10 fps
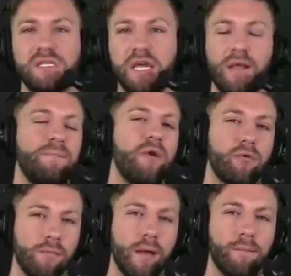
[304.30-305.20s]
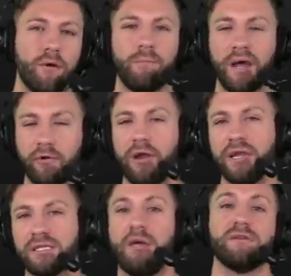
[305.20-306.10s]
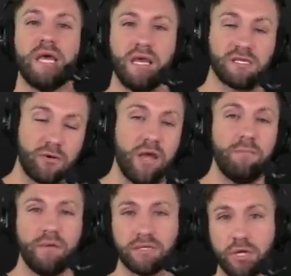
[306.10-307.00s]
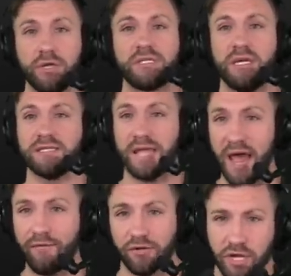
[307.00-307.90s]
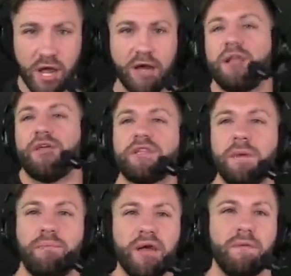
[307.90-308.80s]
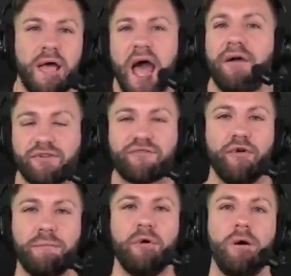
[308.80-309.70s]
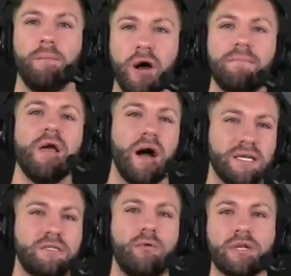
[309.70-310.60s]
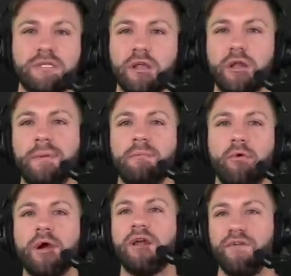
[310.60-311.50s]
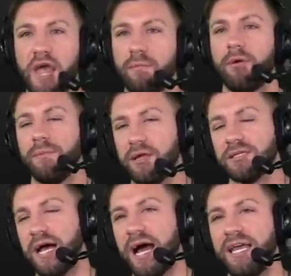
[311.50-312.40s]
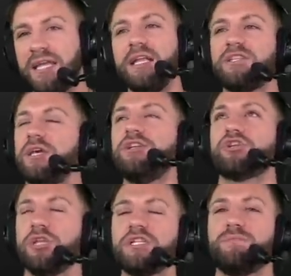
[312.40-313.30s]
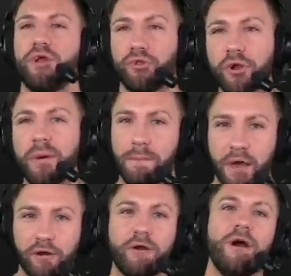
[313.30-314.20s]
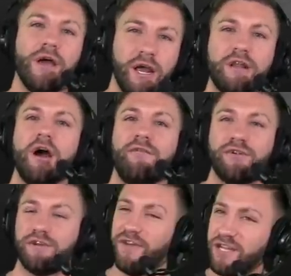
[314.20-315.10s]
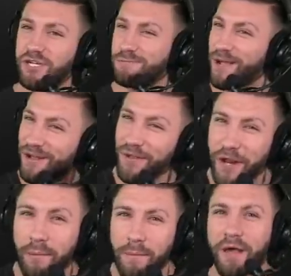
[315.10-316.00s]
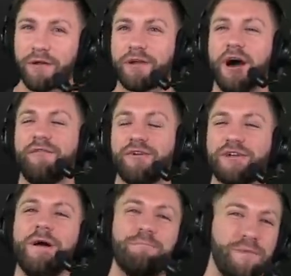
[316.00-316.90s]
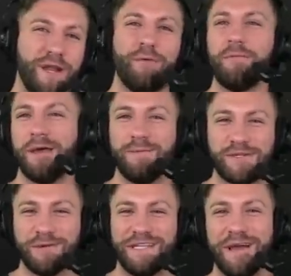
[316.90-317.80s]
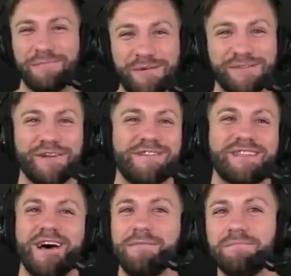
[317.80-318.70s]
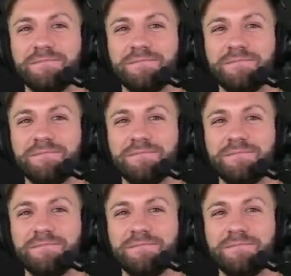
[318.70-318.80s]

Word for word: C. Remember, my grading scale is A is great, B is good, C is average, and I thought they played average football. But I still want to see a little bit more out of Abram because he needs to, he just needs to be a little bit better in coverage. If he can just be a little bit better in coverage, then he won't make me so damn nervous all the time.